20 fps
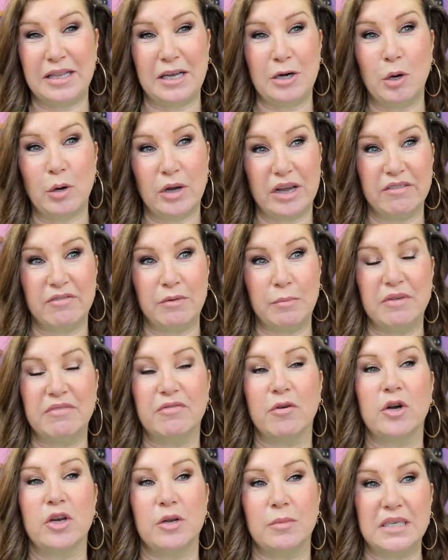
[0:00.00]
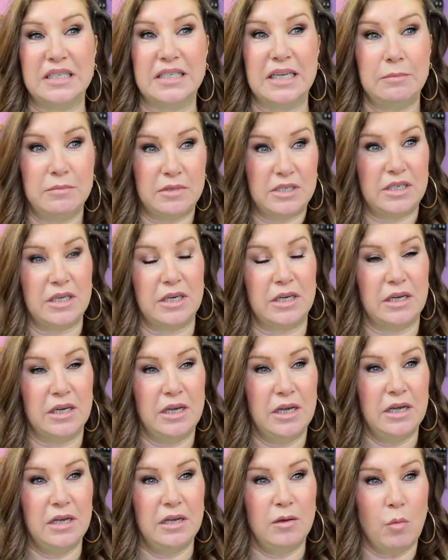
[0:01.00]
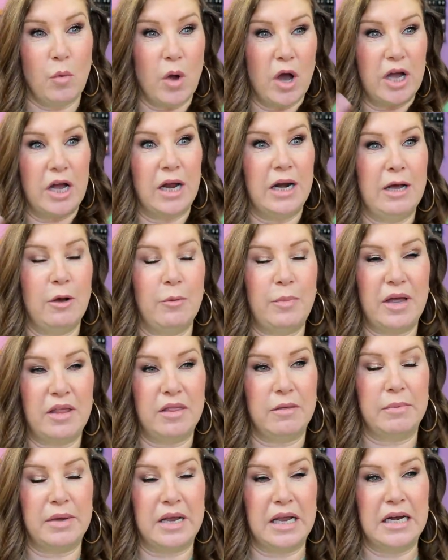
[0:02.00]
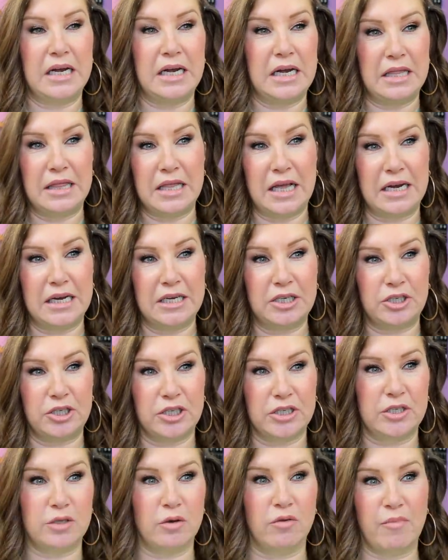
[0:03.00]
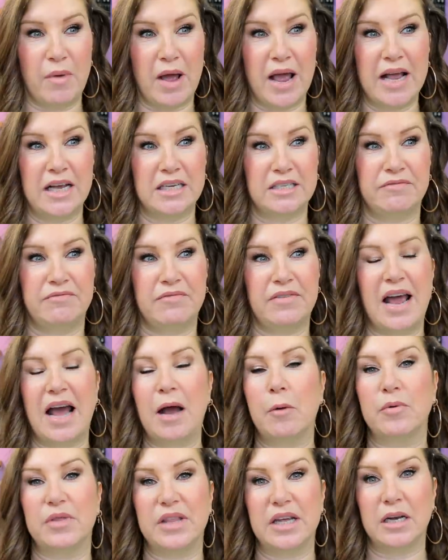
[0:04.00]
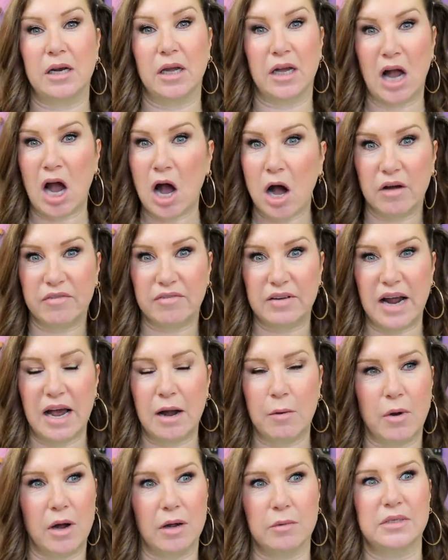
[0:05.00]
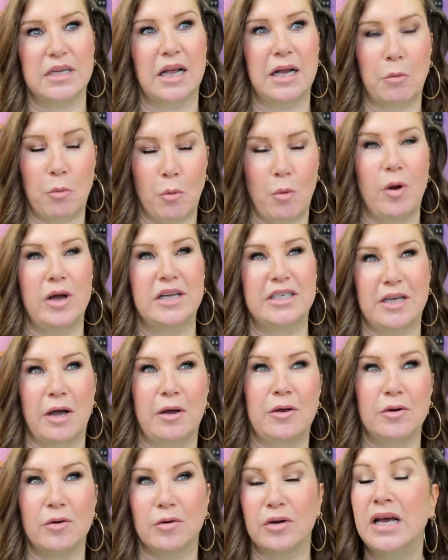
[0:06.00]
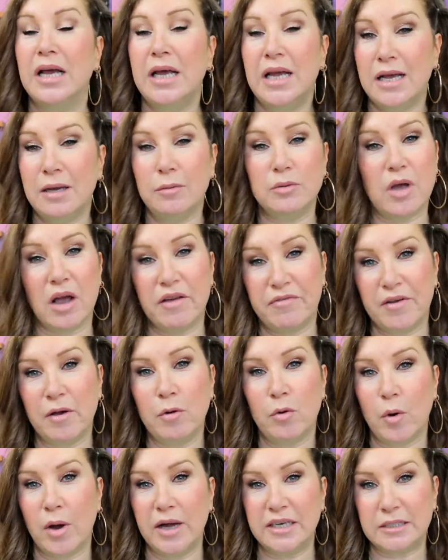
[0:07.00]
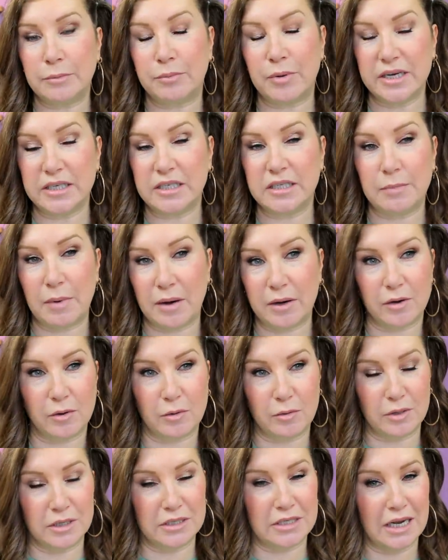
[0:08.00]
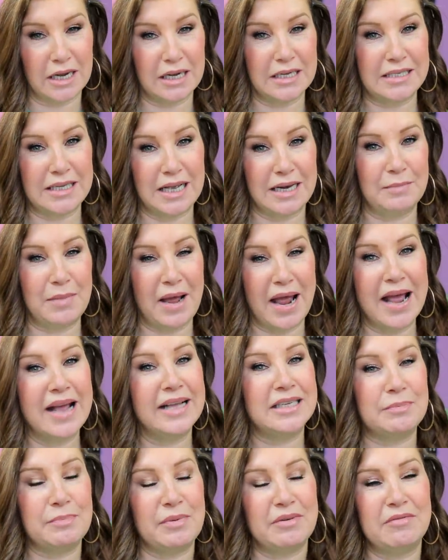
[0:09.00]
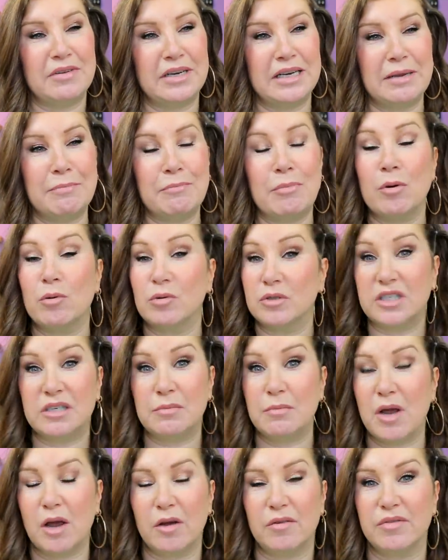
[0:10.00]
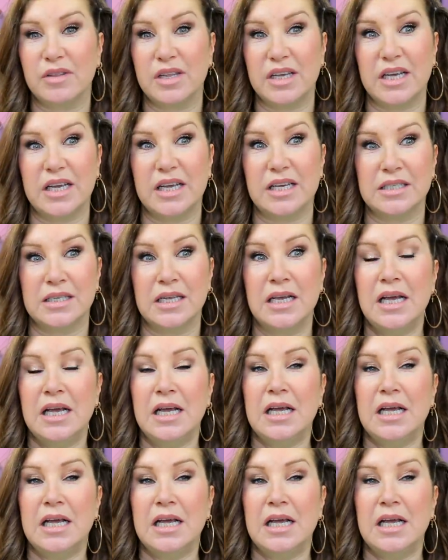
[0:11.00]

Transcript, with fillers: They're not giving me volume. It seems to work a little bit at the beginning and then it's just sort of my hair's flat within like half an hour. I was like, what is going on? I felt quite depressed about it all because, like I said, my hair's been really important to me over the years.